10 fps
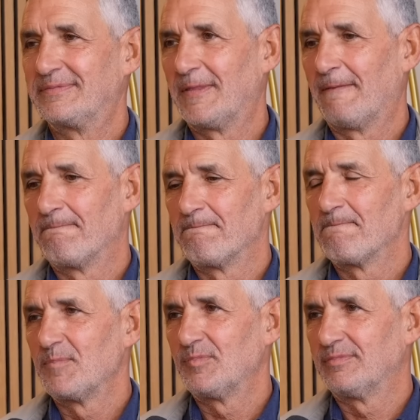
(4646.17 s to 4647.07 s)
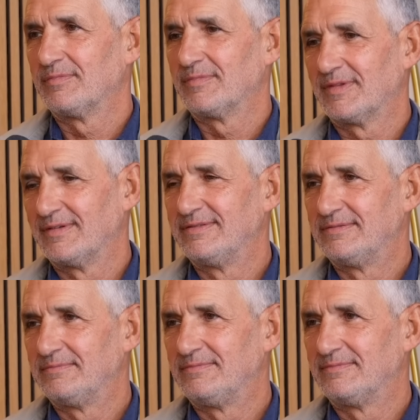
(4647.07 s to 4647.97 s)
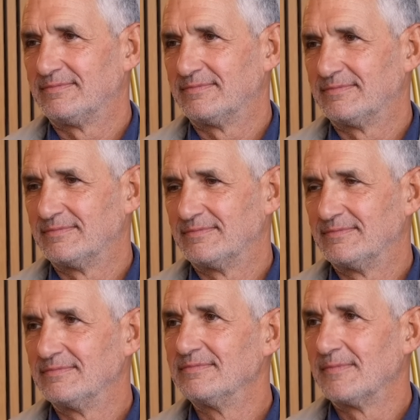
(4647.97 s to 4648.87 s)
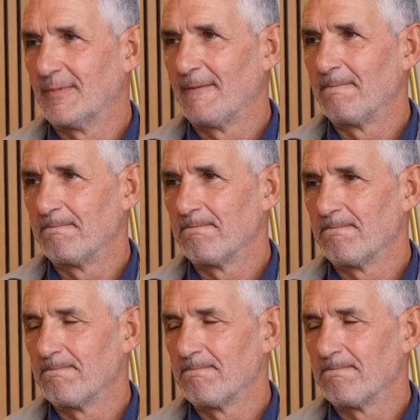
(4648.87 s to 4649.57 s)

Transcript: let, us dive in. Let's dive into fermented foods because this